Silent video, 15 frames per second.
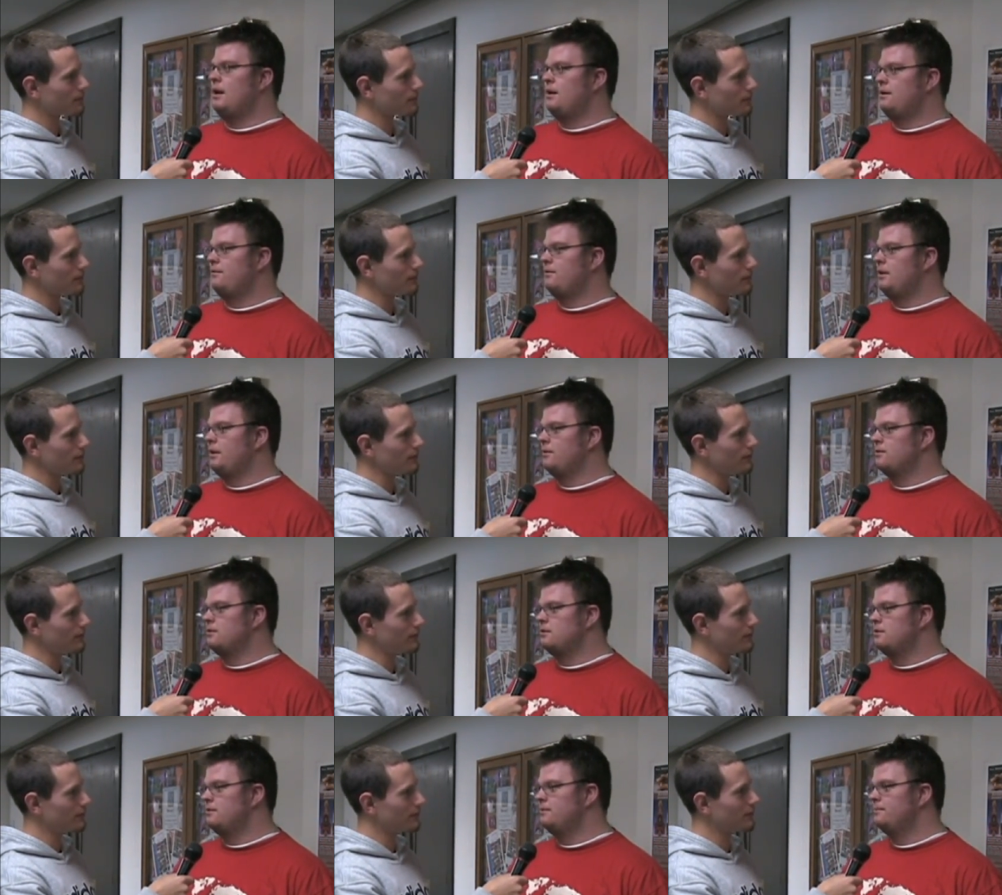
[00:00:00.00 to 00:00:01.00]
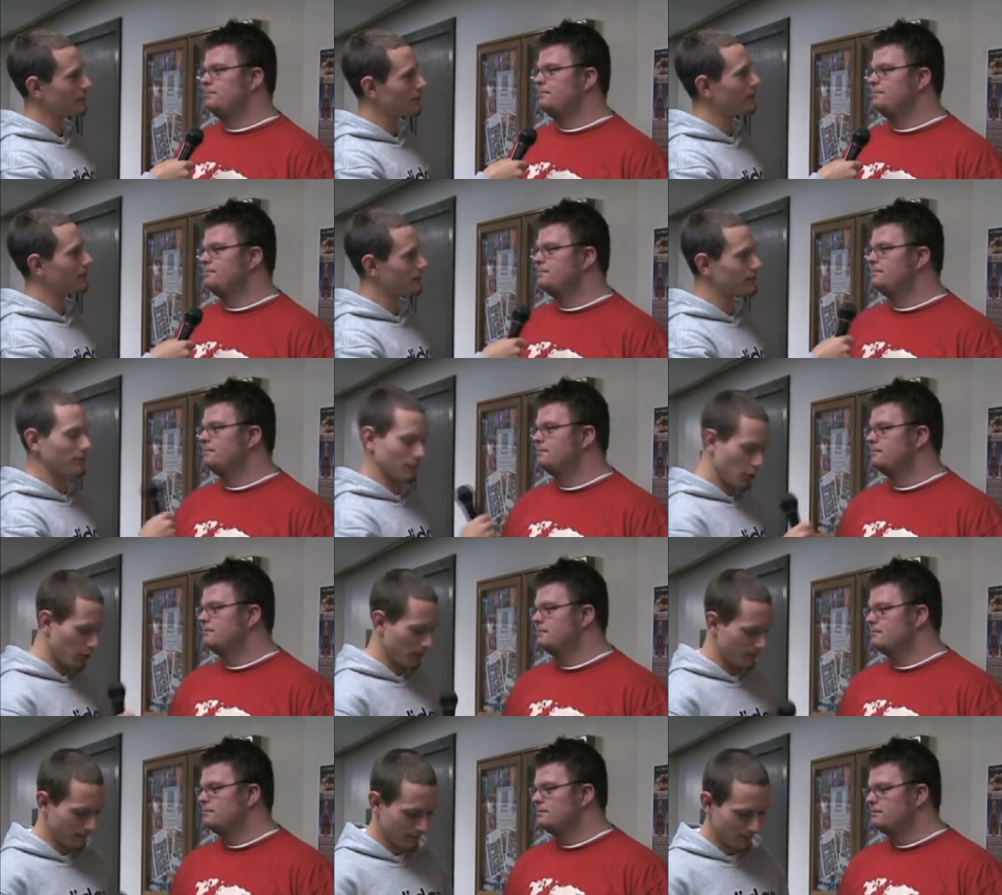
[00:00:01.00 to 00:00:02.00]
Speaker 1: of different languages.
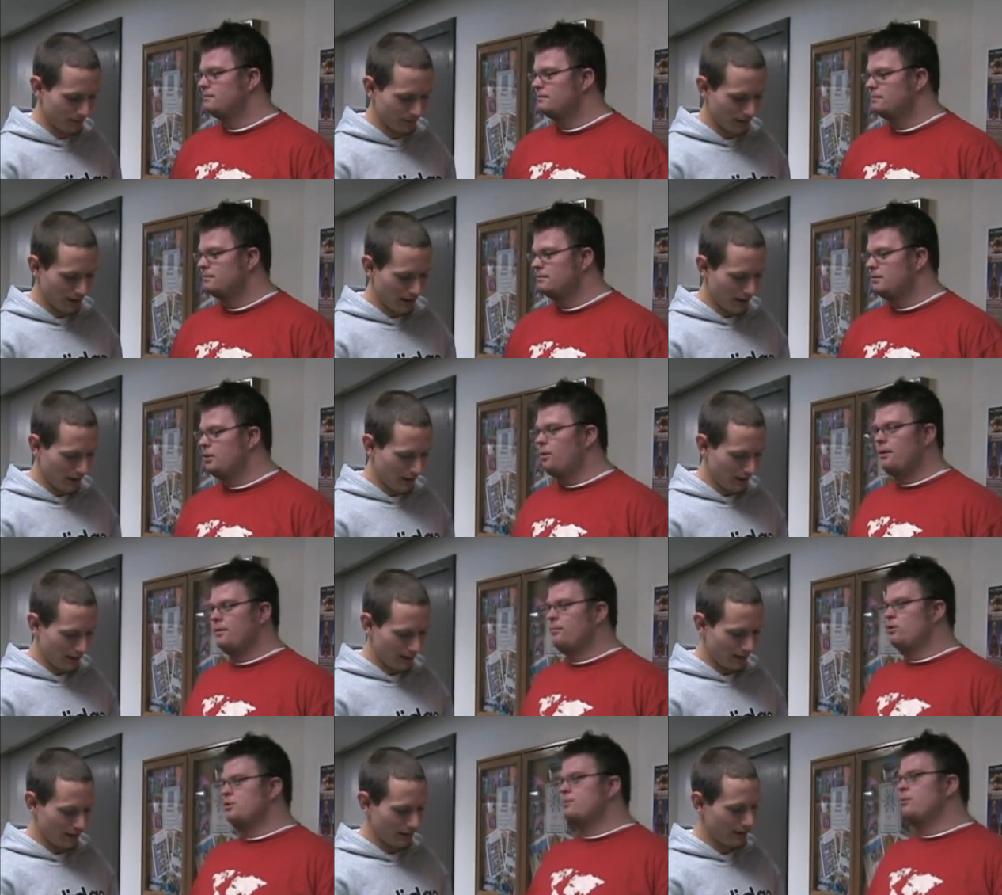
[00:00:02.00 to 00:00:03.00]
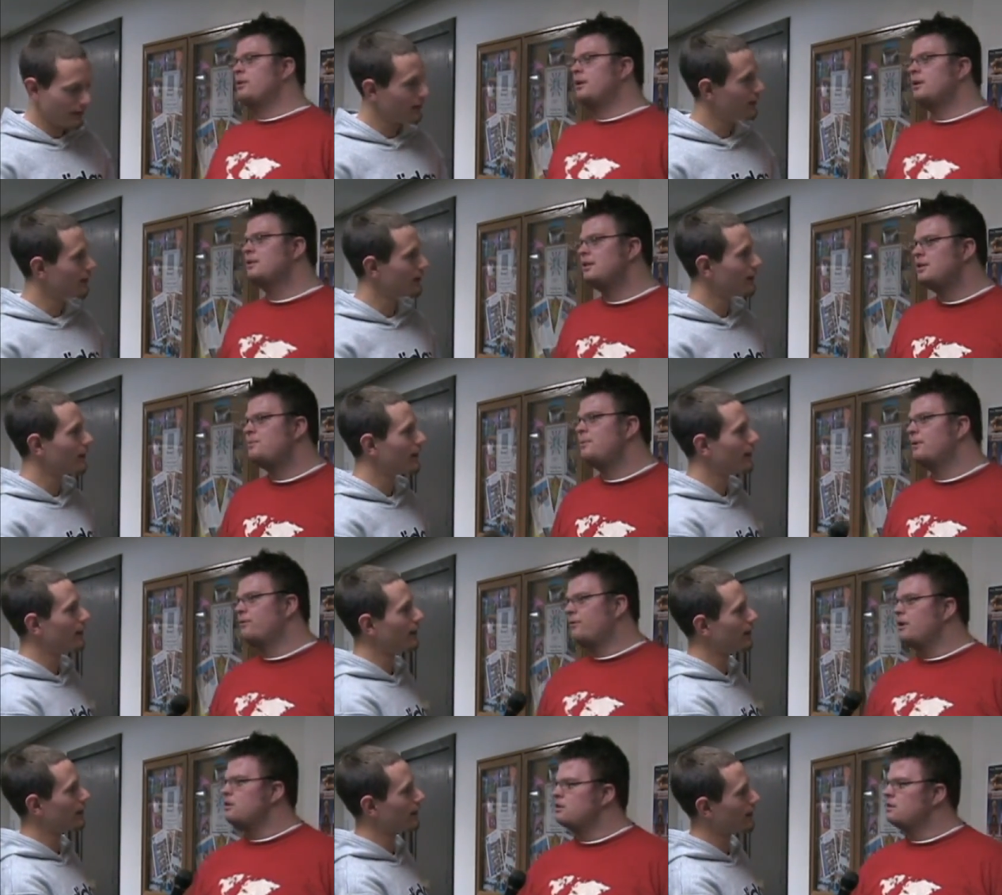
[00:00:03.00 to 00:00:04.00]
Good. So, well, most they, they speak
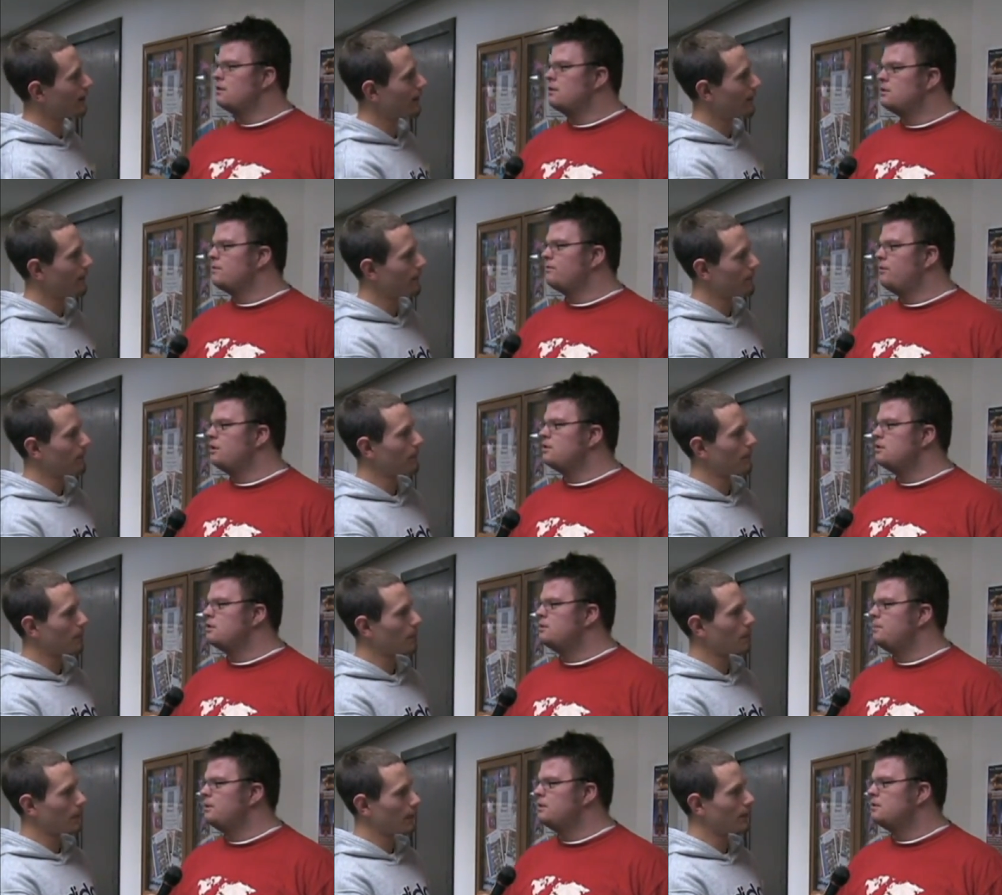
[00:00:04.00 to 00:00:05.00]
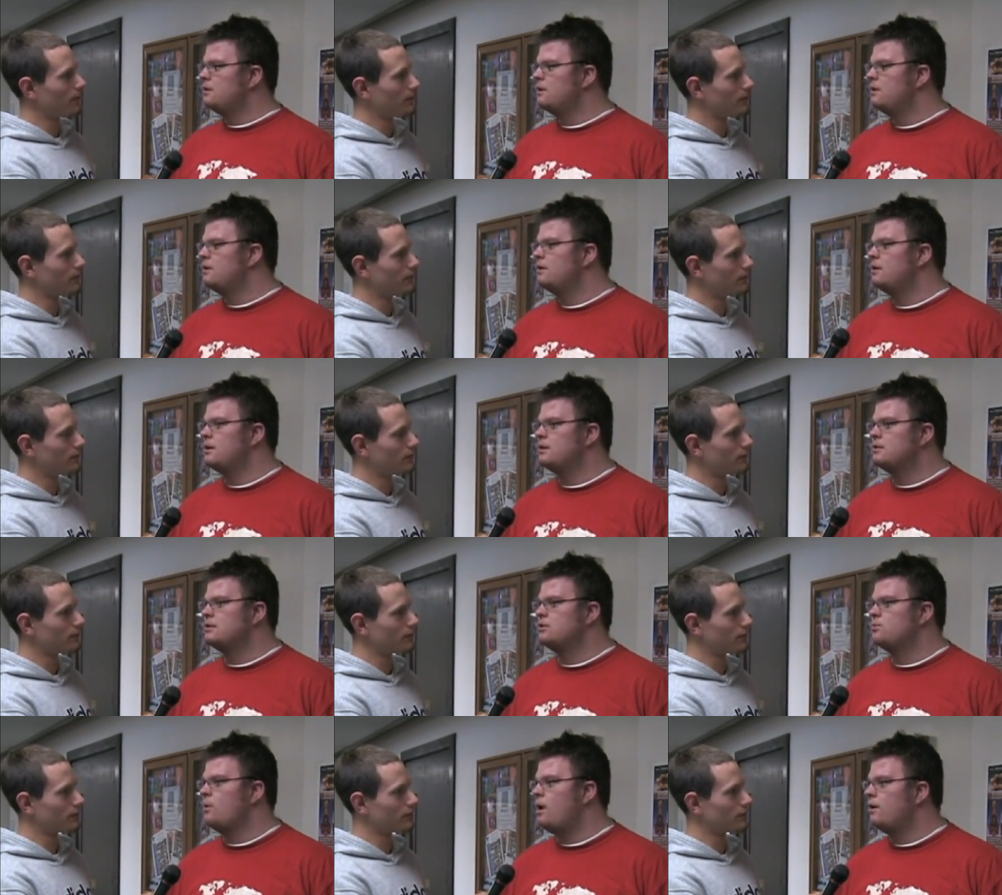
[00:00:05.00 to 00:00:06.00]
French. There's some French that speaks there, and uh,
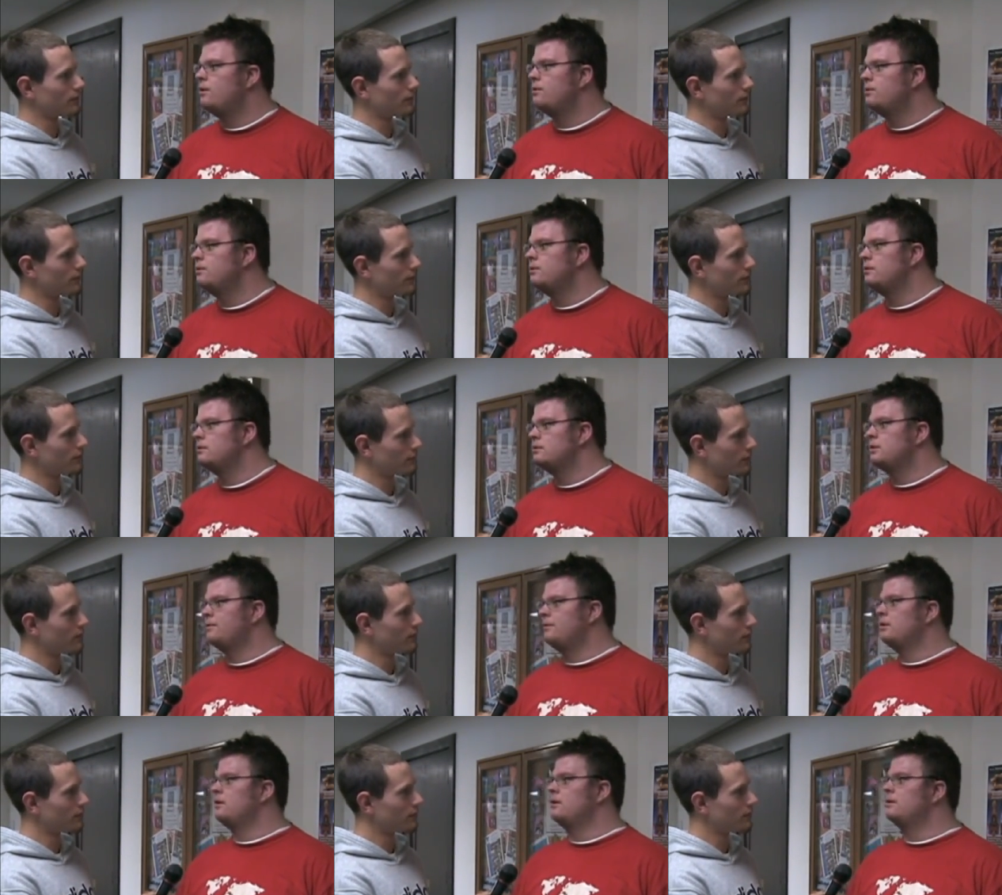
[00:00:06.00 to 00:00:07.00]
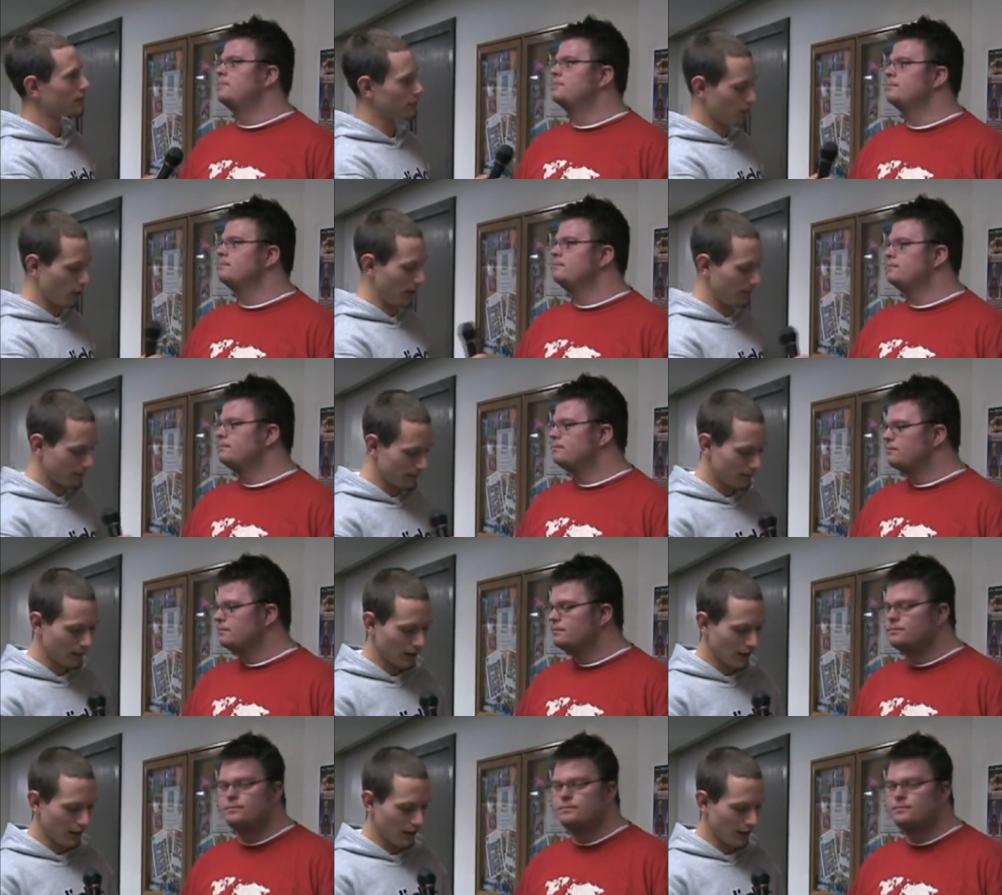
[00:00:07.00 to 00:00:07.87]
Siswanu and stuff like that. Okay.